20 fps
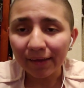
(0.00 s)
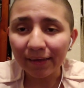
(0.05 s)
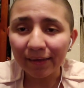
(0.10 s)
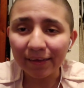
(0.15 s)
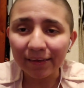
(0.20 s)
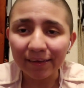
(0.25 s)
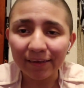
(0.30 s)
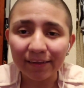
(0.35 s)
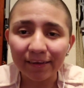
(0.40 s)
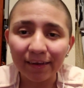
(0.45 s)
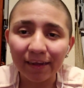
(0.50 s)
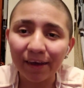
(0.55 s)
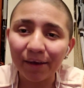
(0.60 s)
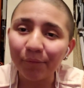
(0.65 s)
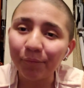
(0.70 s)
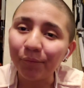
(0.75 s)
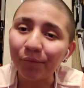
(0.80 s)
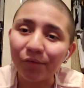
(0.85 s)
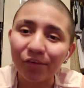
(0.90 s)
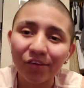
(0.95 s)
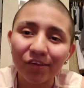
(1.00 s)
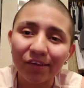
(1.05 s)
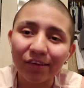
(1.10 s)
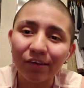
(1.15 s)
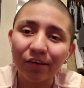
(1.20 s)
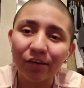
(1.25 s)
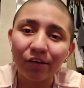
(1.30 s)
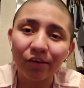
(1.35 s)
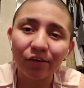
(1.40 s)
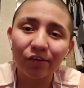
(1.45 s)
And I will
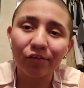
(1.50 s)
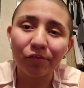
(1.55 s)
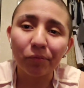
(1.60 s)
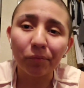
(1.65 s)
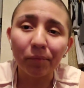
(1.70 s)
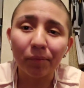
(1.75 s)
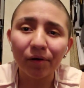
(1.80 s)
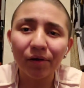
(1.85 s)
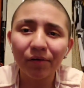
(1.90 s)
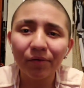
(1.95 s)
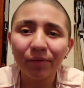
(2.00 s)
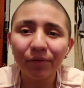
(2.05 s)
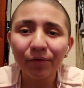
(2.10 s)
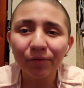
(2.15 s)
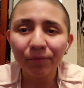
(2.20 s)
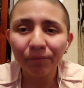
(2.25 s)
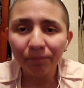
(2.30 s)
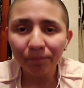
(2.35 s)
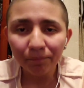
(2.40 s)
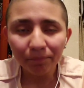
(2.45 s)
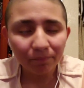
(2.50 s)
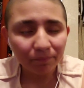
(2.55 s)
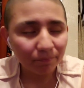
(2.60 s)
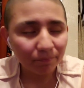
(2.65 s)
see y'all tomorrow